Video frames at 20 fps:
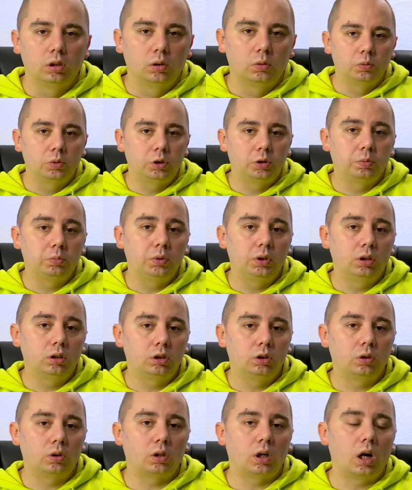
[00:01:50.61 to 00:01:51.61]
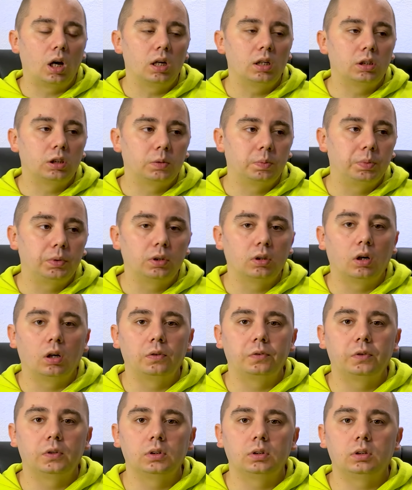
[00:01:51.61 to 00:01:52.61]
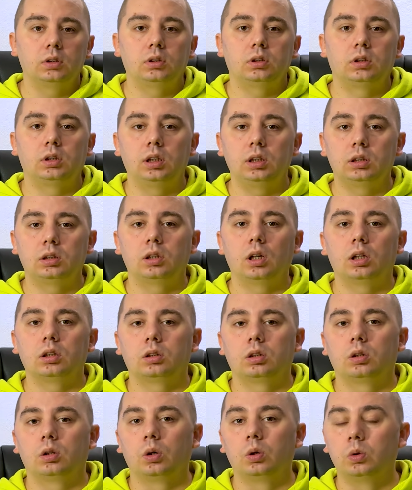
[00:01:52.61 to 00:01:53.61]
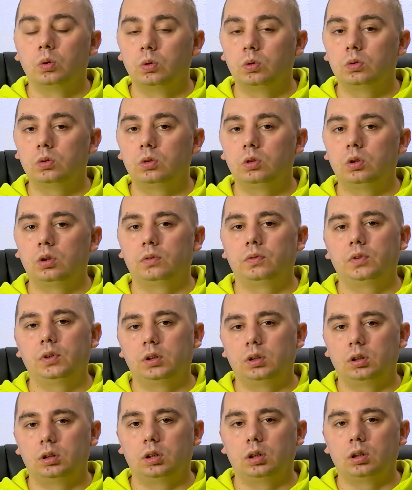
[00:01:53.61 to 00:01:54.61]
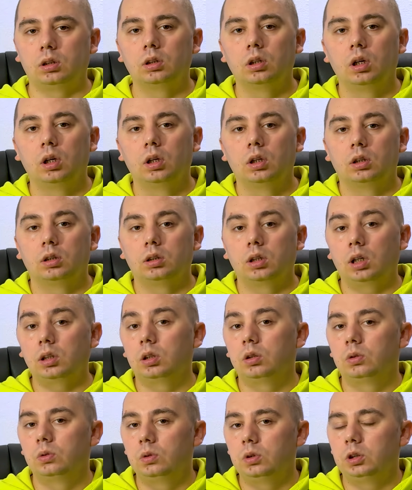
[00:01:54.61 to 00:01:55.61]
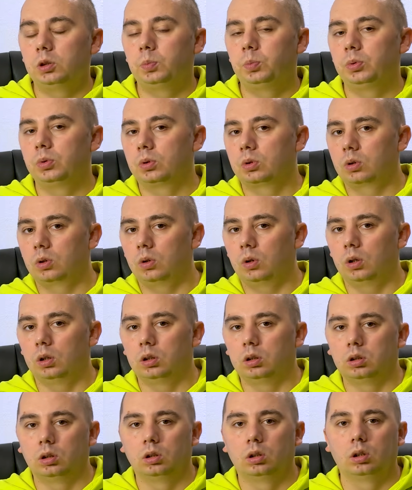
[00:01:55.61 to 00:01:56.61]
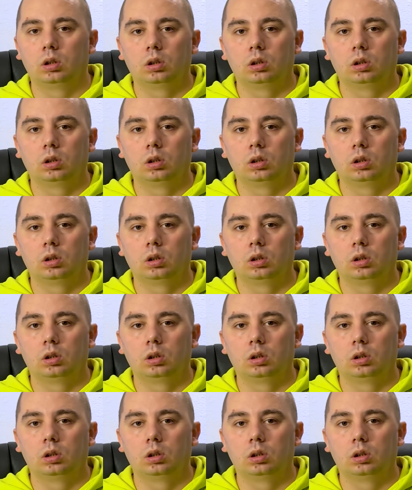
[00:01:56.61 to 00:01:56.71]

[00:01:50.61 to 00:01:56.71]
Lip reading: which means your ISP often sees that who you're visiting. That who is pure gold.